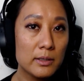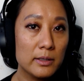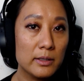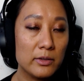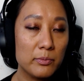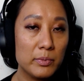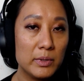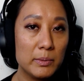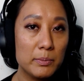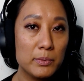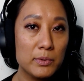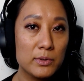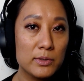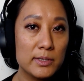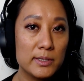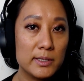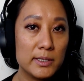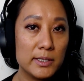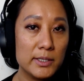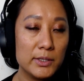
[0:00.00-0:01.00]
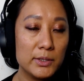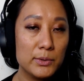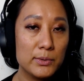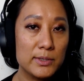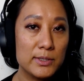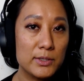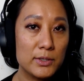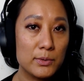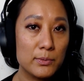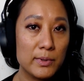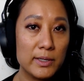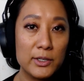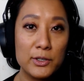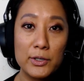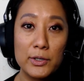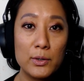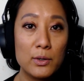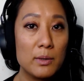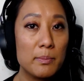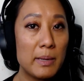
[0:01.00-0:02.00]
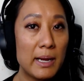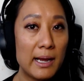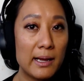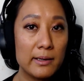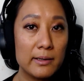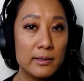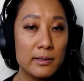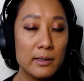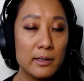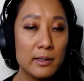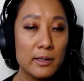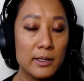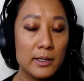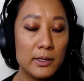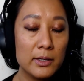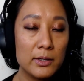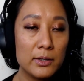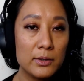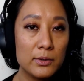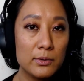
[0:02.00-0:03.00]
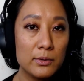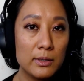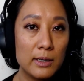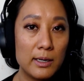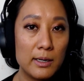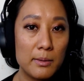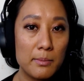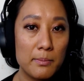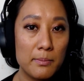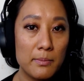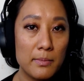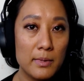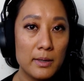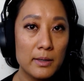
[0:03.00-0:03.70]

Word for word: If people see you a certain way, good or bad, you know,